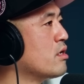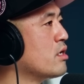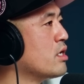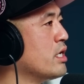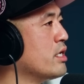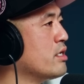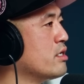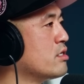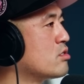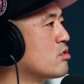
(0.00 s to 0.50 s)

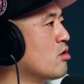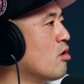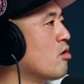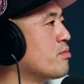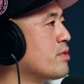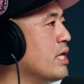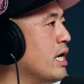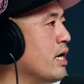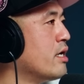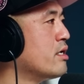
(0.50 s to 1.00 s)
and it's dope
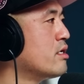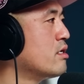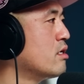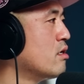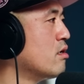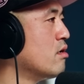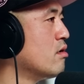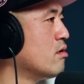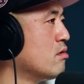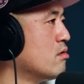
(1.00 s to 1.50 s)
that you
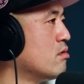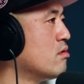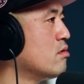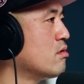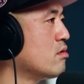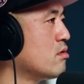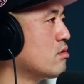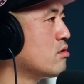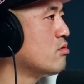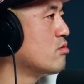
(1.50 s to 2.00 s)
know
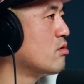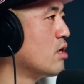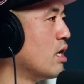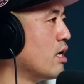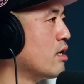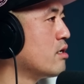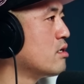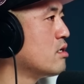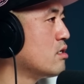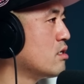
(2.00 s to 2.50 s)
you
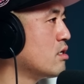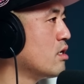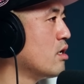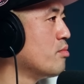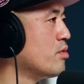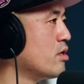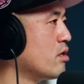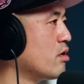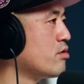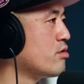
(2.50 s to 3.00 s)
got
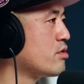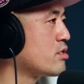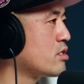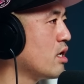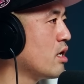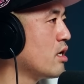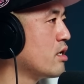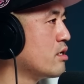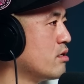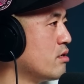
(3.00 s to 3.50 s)
Yemen on your
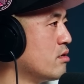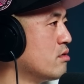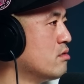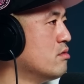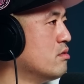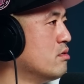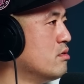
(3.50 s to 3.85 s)
side, yo.